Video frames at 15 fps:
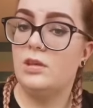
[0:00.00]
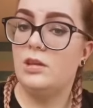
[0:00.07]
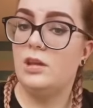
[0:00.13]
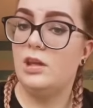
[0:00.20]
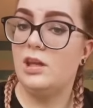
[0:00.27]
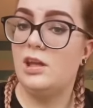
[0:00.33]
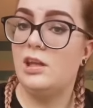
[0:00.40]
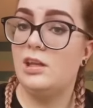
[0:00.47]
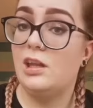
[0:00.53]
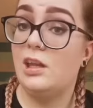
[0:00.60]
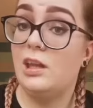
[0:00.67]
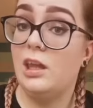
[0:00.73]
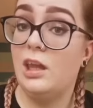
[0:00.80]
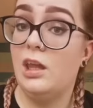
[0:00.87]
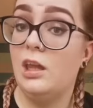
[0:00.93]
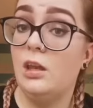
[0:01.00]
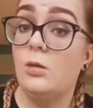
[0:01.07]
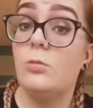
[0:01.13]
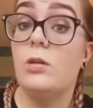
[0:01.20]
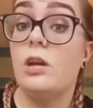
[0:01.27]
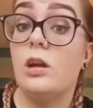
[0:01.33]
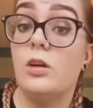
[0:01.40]
And again,
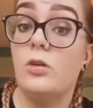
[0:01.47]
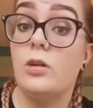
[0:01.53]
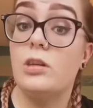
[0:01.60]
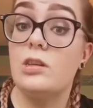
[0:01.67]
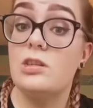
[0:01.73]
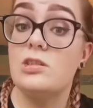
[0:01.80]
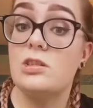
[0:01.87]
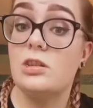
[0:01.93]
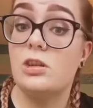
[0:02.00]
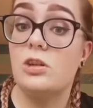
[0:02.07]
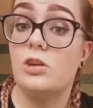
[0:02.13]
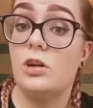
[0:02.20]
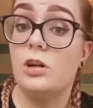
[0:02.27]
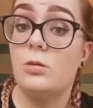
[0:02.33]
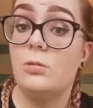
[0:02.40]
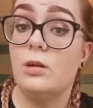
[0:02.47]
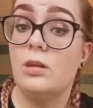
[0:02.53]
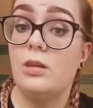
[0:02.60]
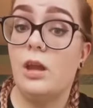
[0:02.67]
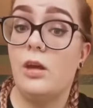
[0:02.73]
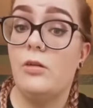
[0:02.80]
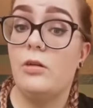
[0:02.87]
we are going to secure it
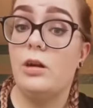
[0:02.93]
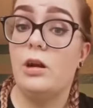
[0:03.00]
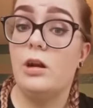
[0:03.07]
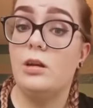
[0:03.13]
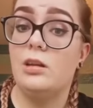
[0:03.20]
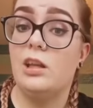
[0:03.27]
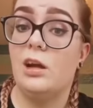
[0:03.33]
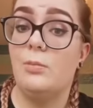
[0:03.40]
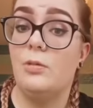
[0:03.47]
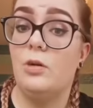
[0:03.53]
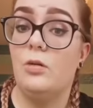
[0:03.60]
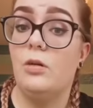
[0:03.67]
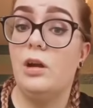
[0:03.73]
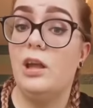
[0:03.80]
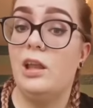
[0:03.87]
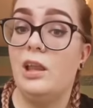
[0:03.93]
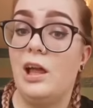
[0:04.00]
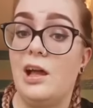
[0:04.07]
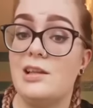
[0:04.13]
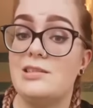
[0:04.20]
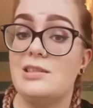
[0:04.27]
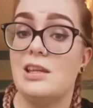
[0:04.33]
with our double
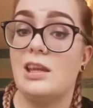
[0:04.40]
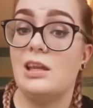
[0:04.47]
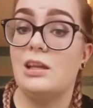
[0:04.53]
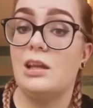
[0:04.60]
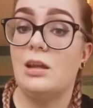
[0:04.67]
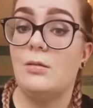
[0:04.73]
elastic